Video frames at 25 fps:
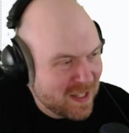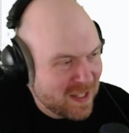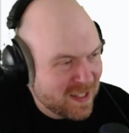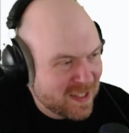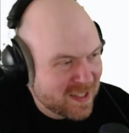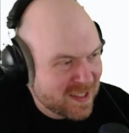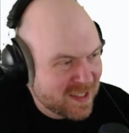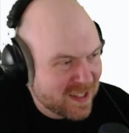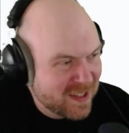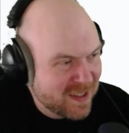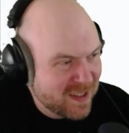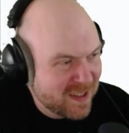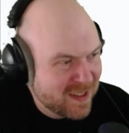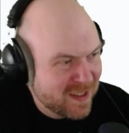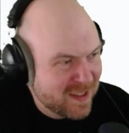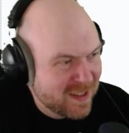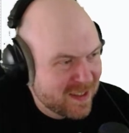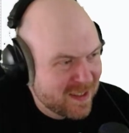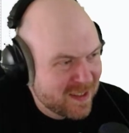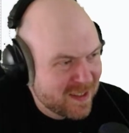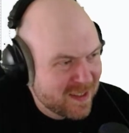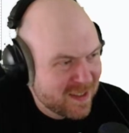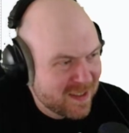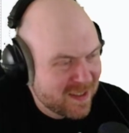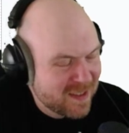is good
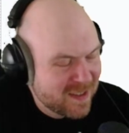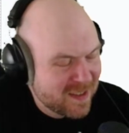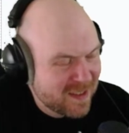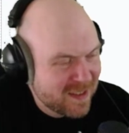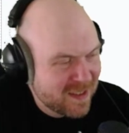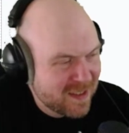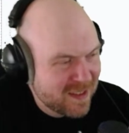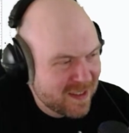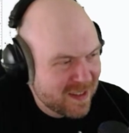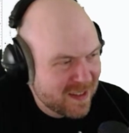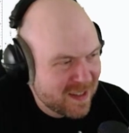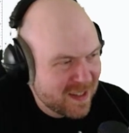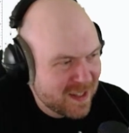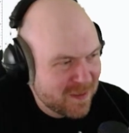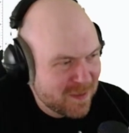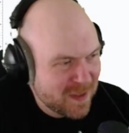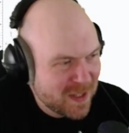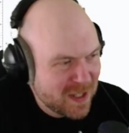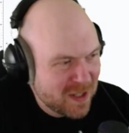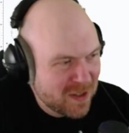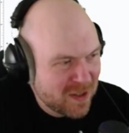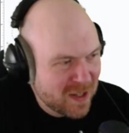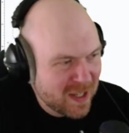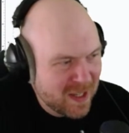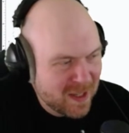in a
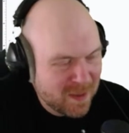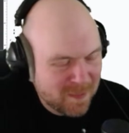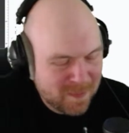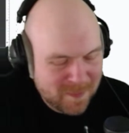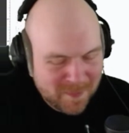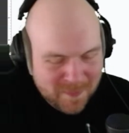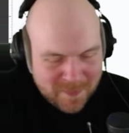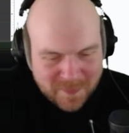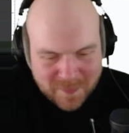video game.